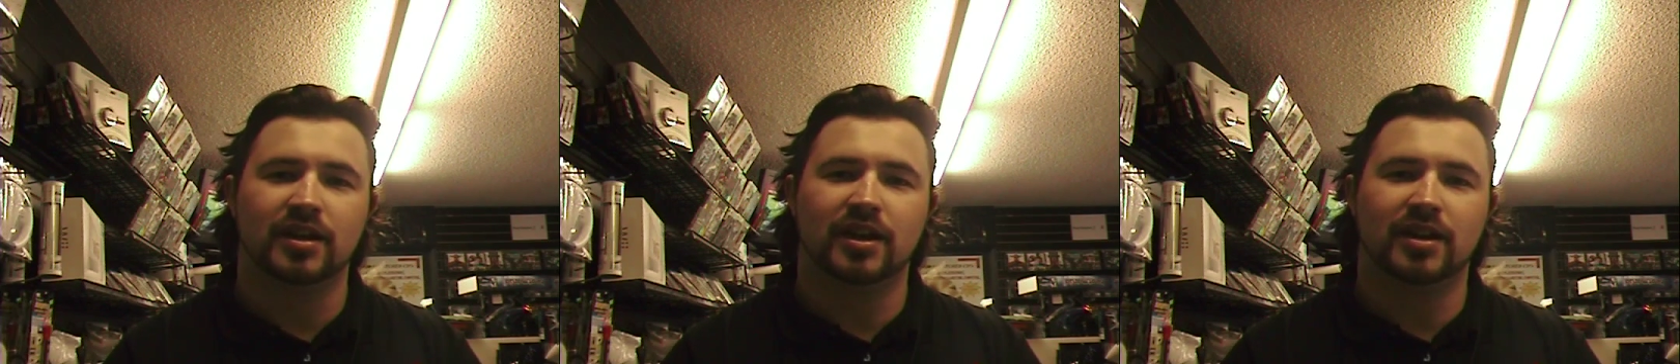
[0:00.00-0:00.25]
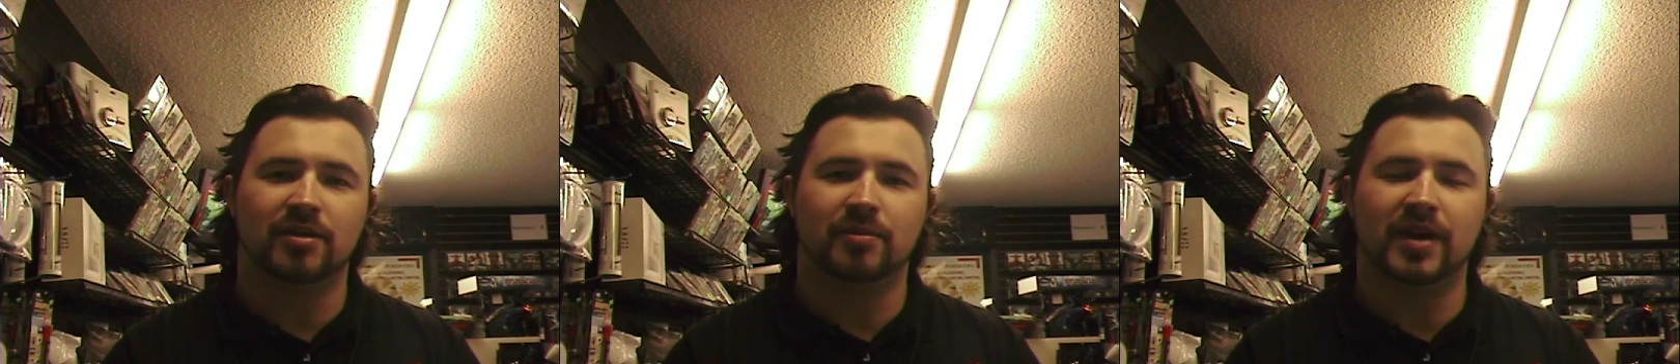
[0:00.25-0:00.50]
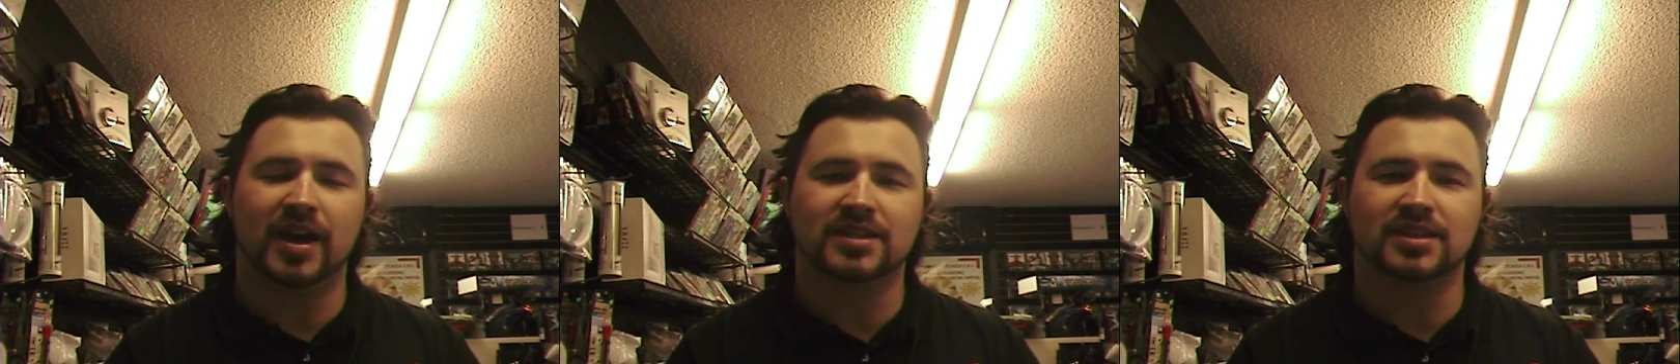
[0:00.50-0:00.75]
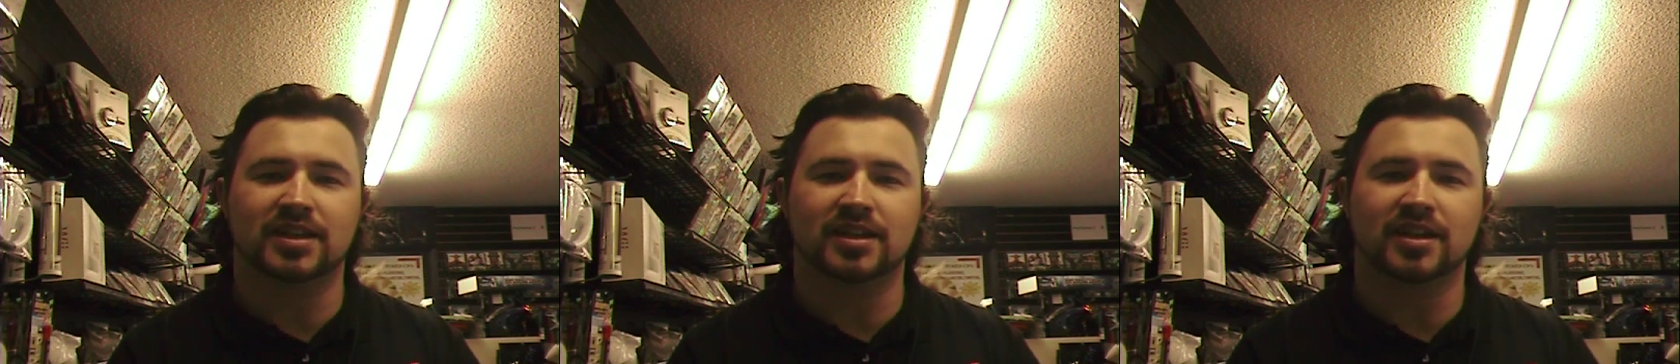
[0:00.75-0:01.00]
and it backs
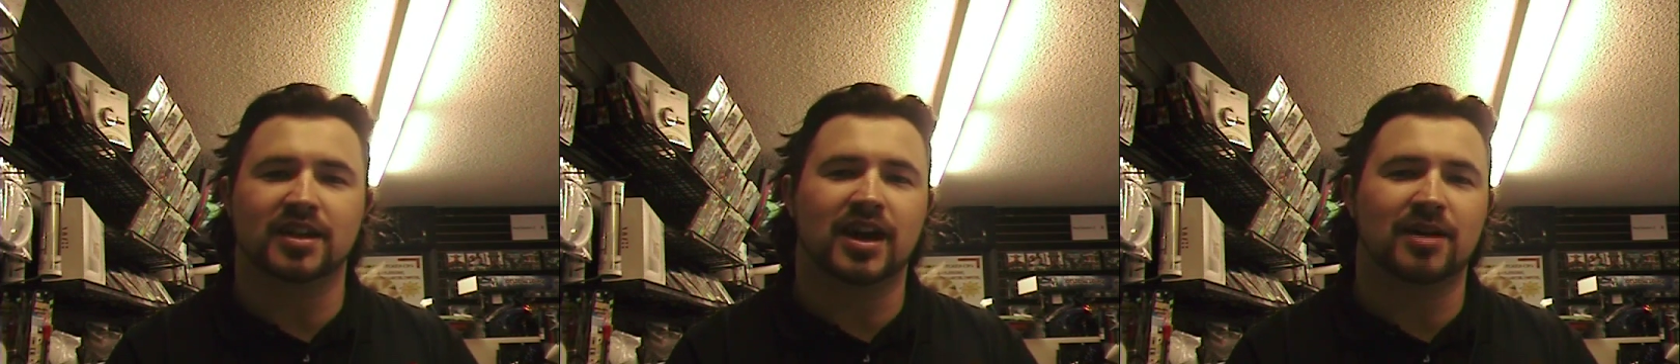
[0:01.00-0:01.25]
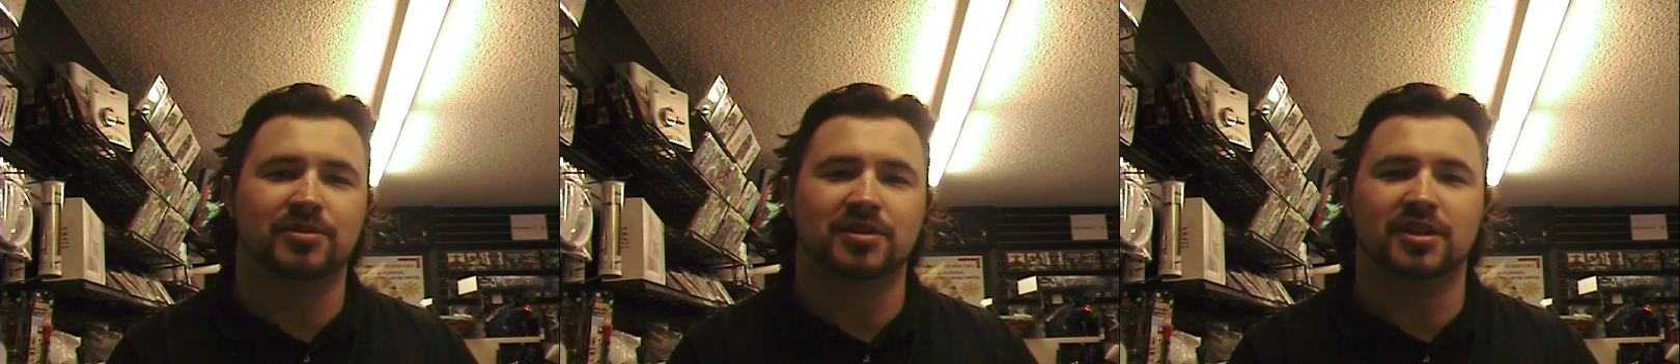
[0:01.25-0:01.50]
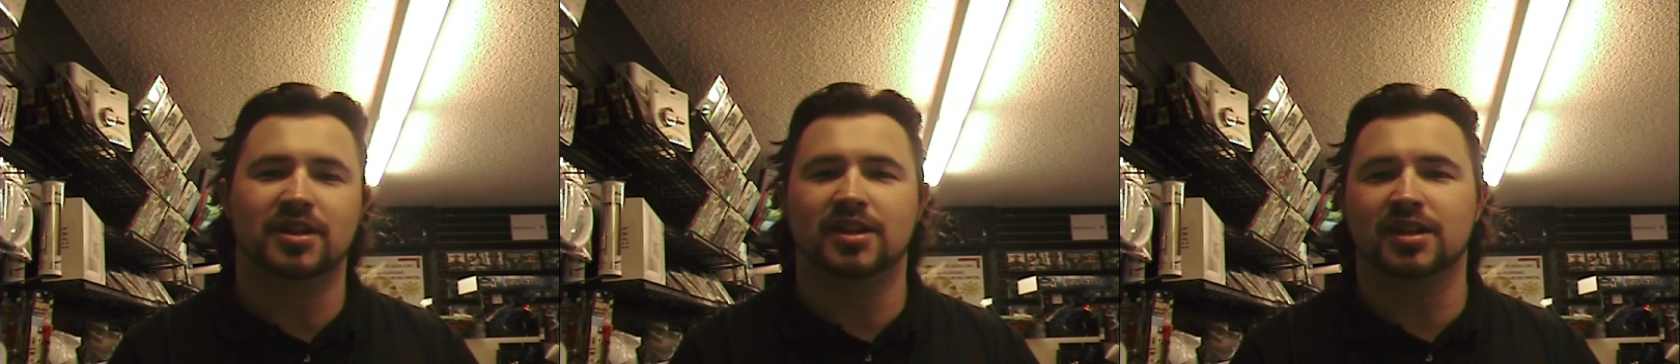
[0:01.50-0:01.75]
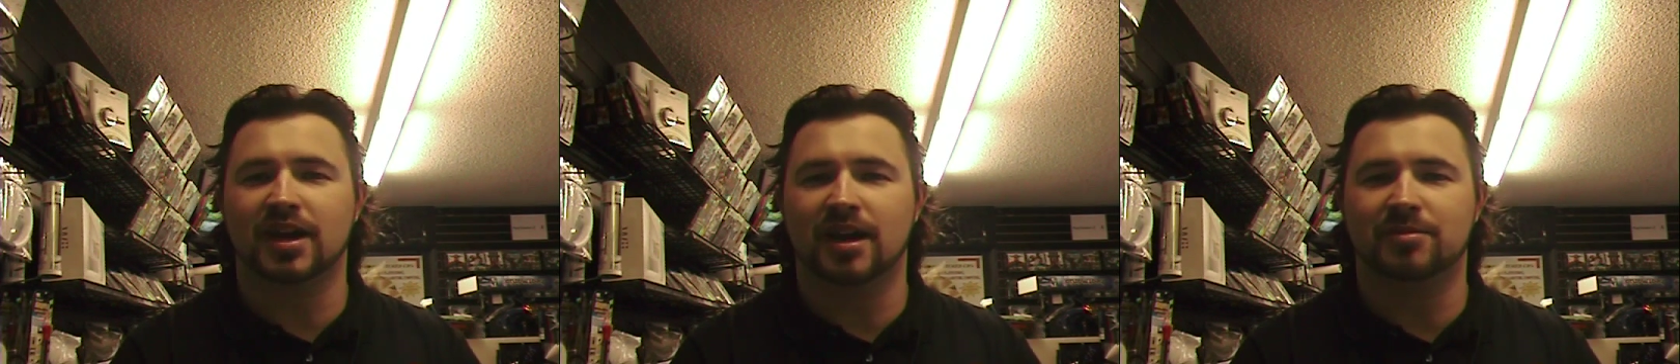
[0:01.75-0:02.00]
onto the copper, and then
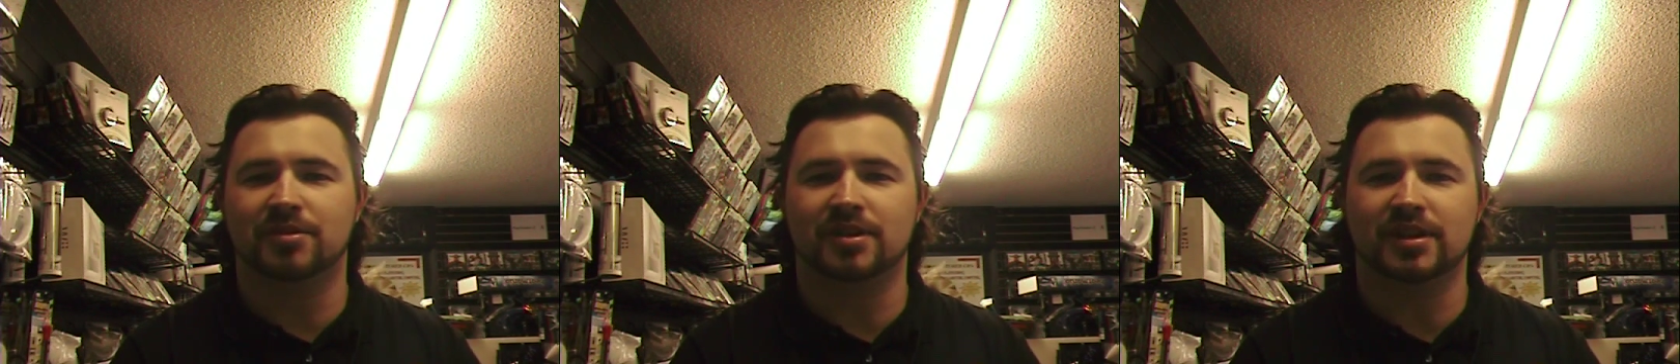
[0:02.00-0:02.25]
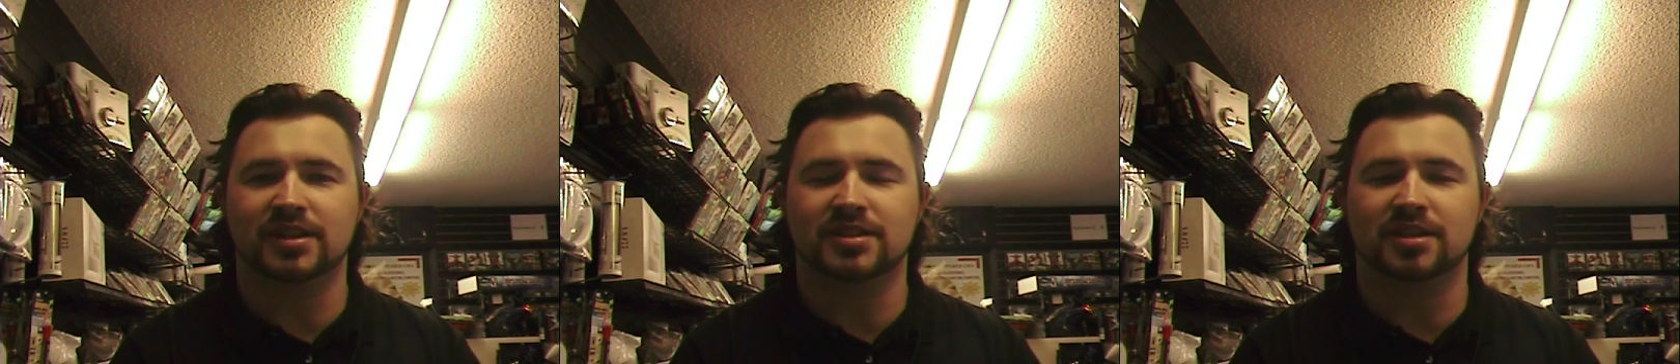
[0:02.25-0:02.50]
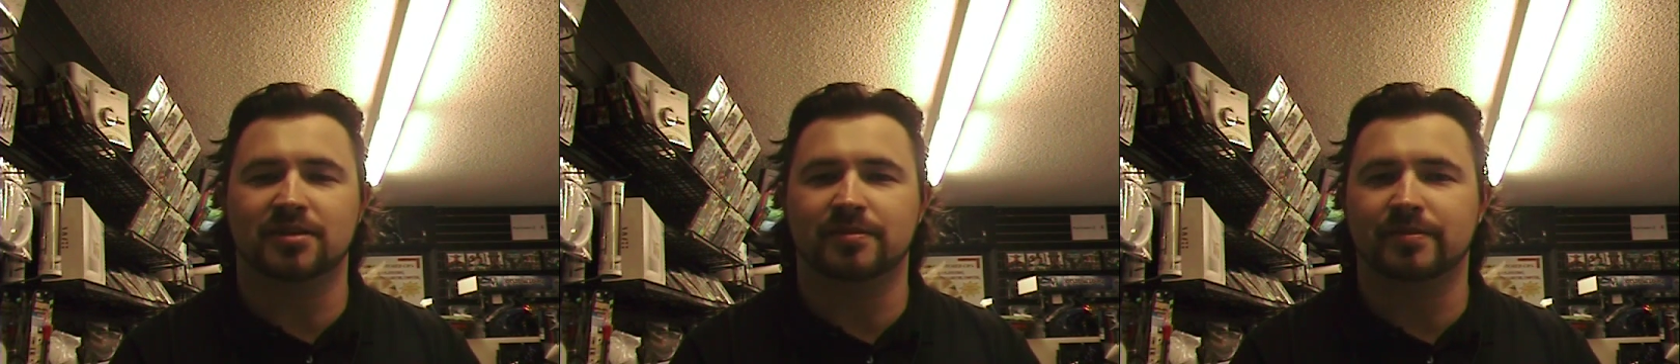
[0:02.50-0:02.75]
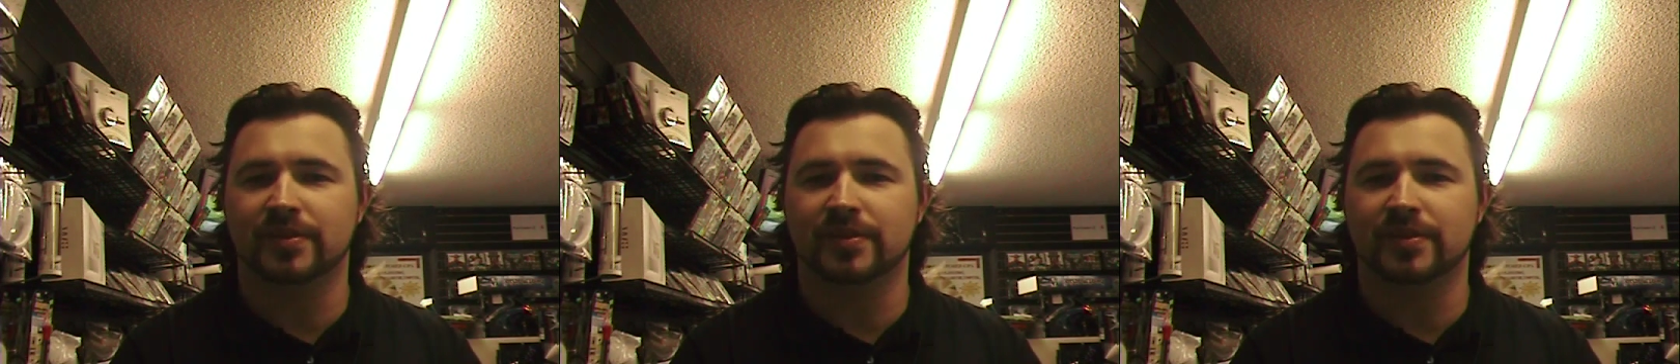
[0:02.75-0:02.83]
the copper heats up